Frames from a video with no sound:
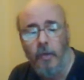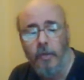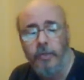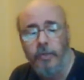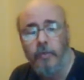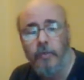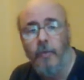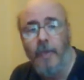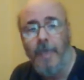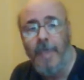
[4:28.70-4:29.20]

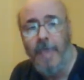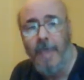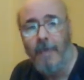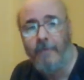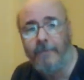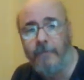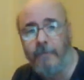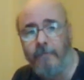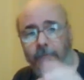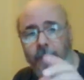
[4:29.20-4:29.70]
you
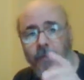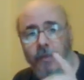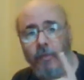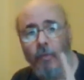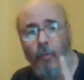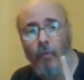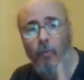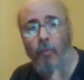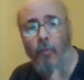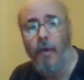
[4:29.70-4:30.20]
have to be
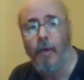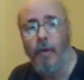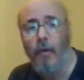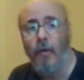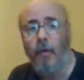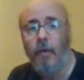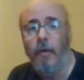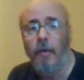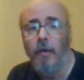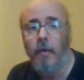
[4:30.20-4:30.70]

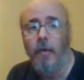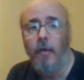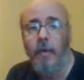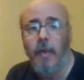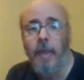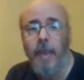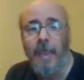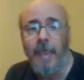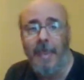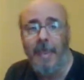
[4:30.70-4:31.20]
aware
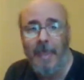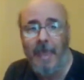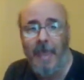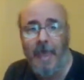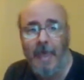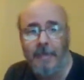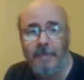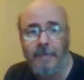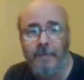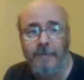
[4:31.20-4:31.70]
and
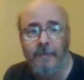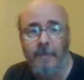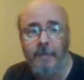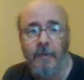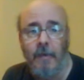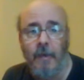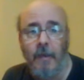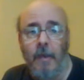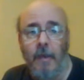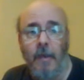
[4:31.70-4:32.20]

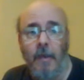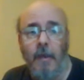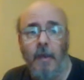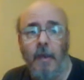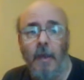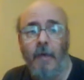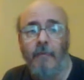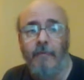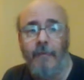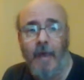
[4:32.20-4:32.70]
cognizant
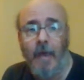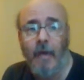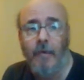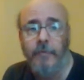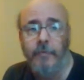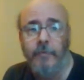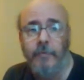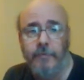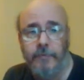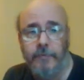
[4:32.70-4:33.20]
of how
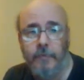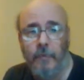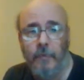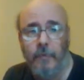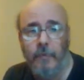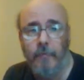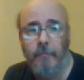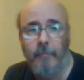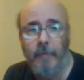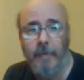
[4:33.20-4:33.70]
you
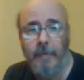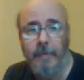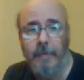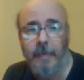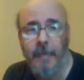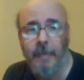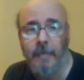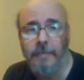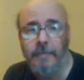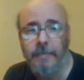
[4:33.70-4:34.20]
store your
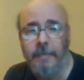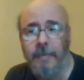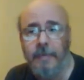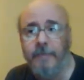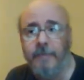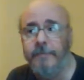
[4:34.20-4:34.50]
medication.